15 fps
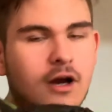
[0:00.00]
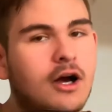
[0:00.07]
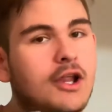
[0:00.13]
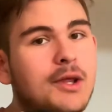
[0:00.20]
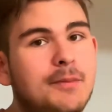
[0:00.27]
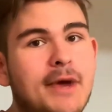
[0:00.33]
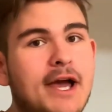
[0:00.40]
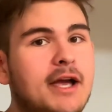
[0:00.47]
on
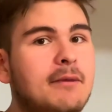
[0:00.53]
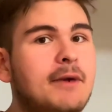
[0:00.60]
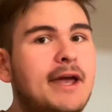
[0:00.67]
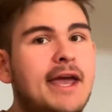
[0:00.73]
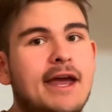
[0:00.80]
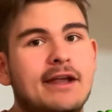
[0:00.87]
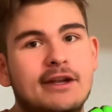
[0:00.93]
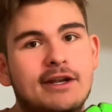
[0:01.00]
the back of my
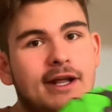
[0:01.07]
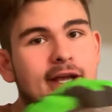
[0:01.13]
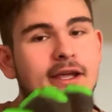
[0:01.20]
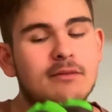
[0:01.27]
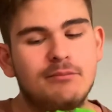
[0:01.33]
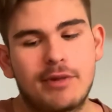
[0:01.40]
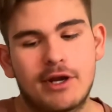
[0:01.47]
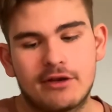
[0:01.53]
hand and I
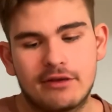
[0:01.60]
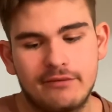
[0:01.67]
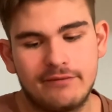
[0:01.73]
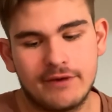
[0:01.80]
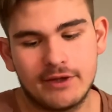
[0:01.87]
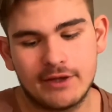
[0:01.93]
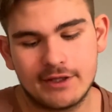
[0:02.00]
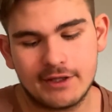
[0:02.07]
can barely
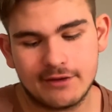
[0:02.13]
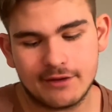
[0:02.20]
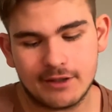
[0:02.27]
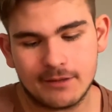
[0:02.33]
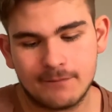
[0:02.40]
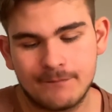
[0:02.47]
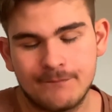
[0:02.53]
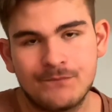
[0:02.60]
feel anything.